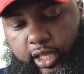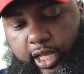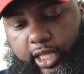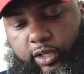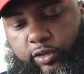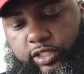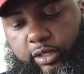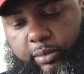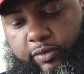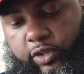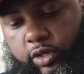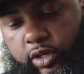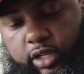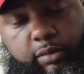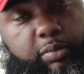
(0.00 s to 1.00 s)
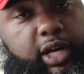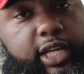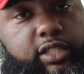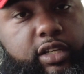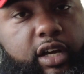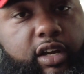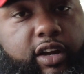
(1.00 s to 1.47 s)
I know some of you are gonna probably
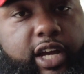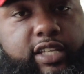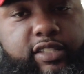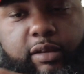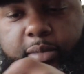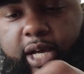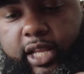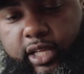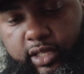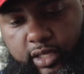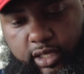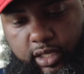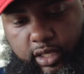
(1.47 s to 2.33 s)
talk crazy about it.